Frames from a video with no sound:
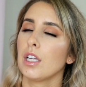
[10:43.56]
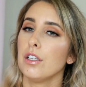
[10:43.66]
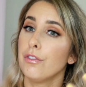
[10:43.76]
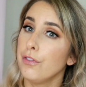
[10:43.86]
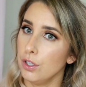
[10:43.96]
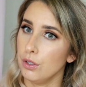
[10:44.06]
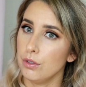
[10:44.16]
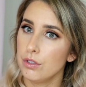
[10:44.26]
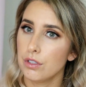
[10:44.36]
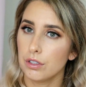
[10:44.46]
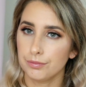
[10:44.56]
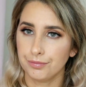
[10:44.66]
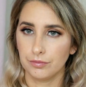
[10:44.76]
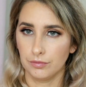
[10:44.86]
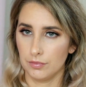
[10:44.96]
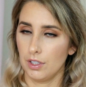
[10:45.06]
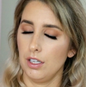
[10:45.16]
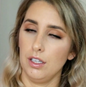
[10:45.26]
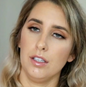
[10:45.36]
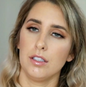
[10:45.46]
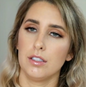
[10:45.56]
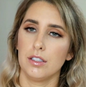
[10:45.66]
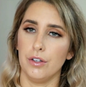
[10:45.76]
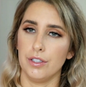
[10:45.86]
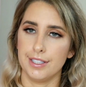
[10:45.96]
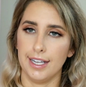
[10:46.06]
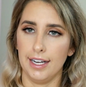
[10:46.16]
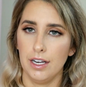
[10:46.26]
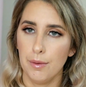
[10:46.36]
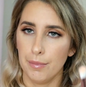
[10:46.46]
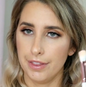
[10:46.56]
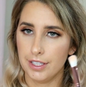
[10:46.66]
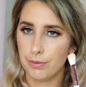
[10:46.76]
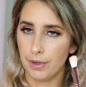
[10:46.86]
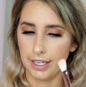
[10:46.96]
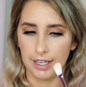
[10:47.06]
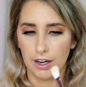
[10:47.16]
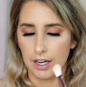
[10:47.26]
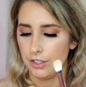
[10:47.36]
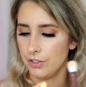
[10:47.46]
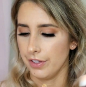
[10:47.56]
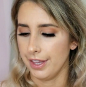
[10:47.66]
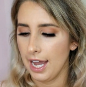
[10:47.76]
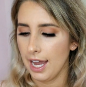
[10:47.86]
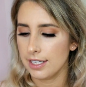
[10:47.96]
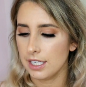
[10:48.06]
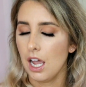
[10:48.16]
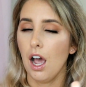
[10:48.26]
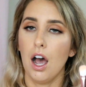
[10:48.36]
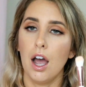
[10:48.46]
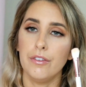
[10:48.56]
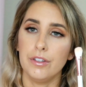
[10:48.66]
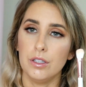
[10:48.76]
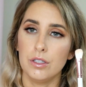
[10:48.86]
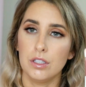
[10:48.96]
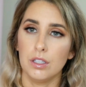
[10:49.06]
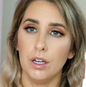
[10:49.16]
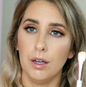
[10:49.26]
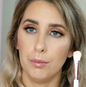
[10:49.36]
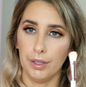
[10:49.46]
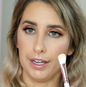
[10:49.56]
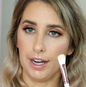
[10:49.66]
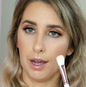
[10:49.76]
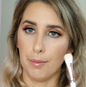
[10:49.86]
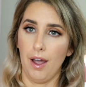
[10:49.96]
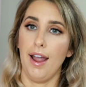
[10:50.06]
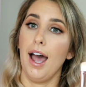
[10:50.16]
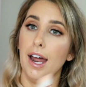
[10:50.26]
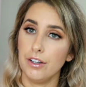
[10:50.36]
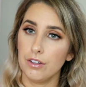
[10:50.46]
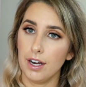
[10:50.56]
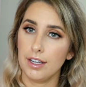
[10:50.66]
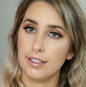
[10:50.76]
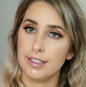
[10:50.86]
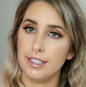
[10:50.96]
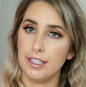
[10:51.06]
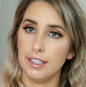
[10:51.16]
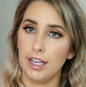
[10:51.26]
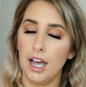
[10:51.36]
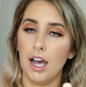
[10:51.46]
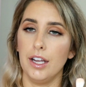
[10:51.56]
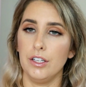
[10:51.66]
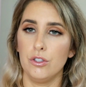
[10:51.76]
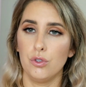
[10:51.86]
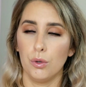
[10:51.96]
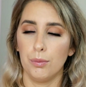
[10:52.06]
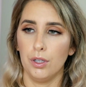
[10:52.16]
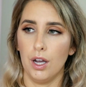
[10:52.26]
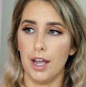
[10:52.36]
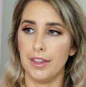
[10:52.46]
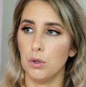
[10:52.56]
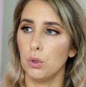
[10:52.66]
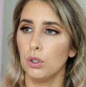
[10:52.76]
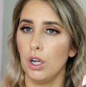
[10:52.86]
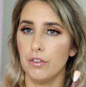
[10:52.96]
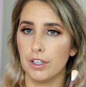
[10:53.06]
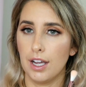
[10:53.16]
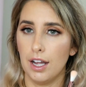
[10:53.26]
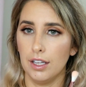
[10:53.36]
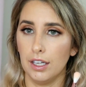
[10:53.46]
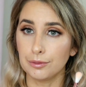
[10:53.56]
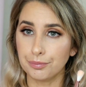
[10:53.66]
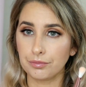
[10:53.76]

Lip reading: diffused, so to say. But this one here I use for that. I've used to blend out my under eye concealer. I use to apply the all over color,